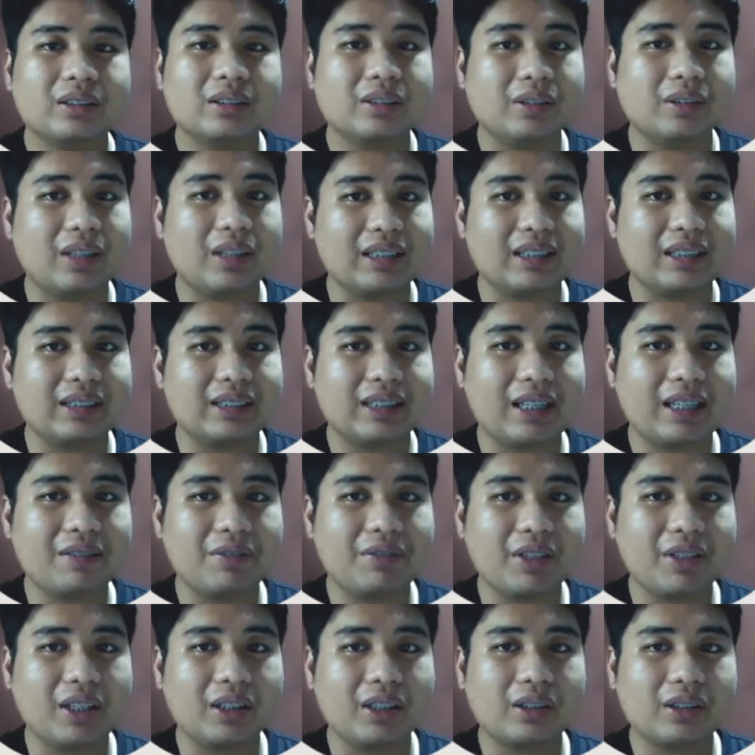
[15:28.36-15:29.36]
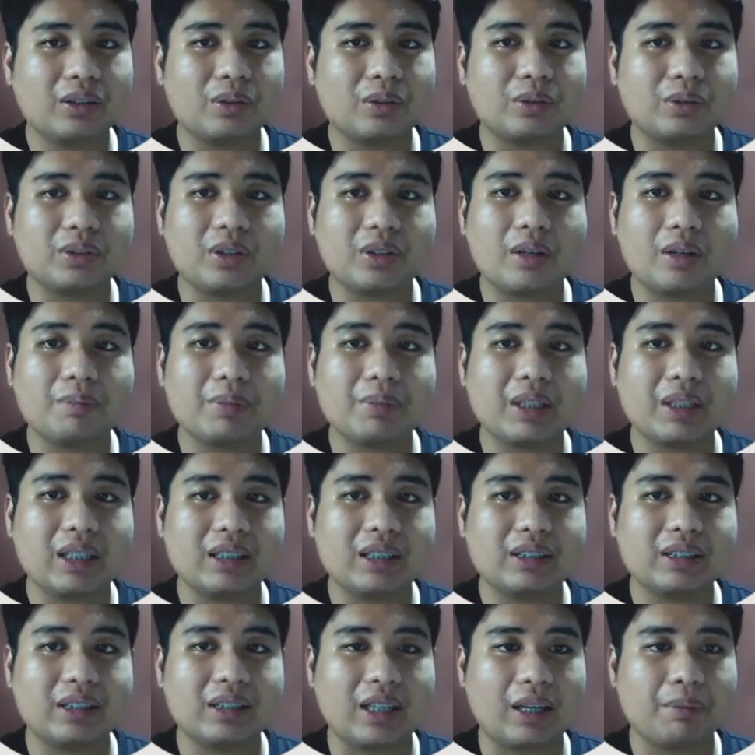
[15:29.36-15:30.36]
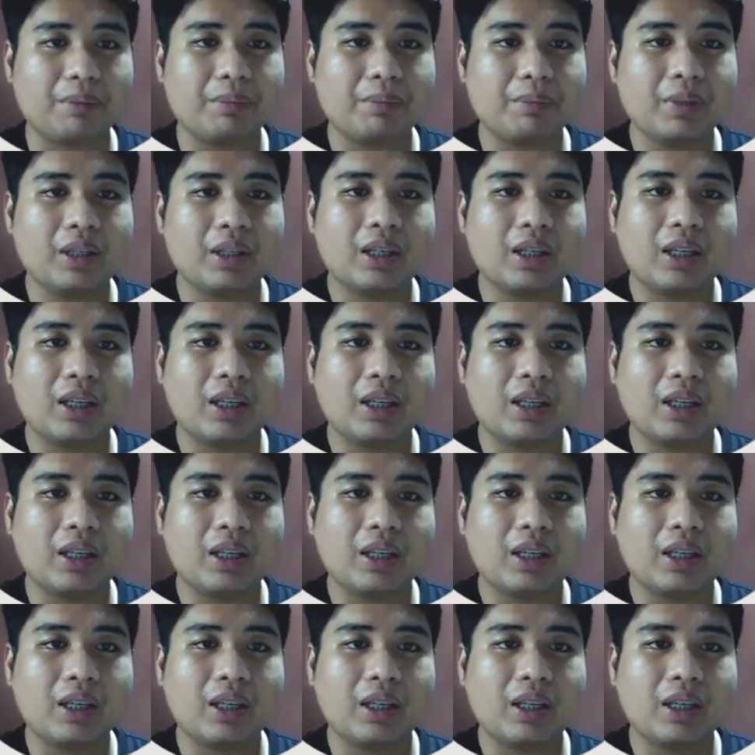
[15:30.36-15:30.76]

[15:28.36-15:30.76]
So let's dive into some key steps